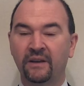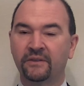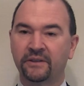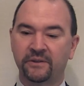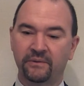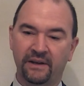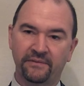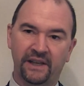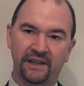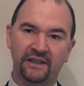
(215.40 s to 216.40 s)
that you have
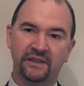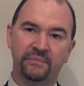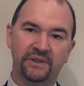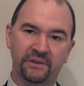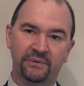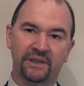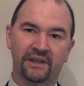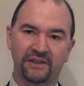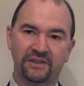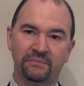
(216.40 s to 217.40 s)
that intimacy with the
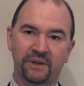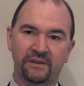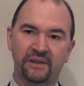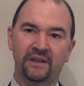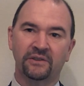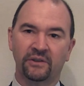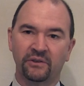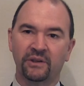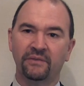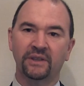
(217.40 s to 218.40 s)
customer, so that
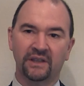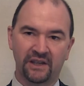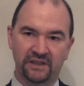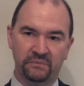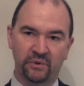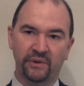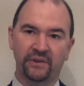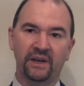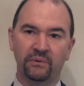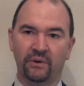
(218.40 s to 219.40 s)
you're giving the customer what
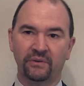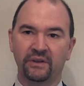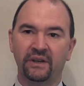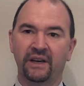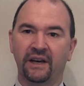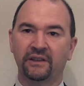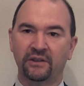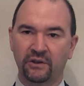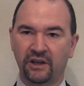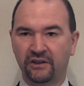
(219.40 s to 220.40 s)
they want, and that
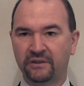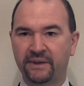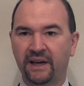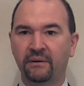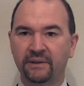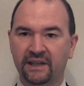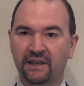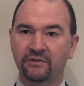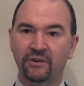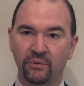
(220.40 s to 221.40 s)
you're going to be able to
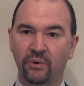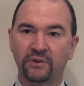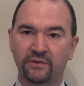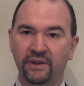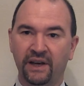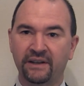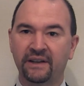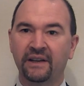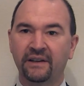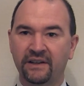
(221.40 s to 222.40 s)
get the rewards for that
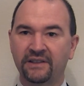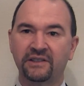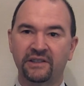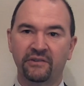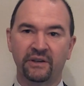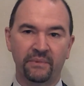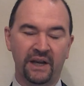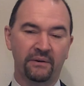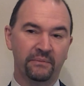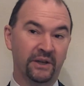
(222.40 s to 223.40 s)
necessary to be
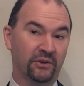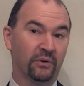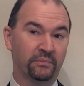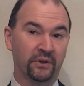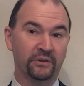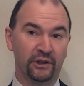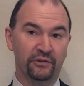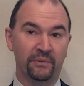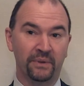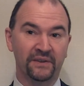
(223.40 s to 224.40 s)
able to make your
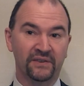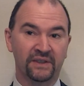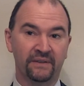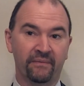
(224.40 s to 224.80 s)
projects robust.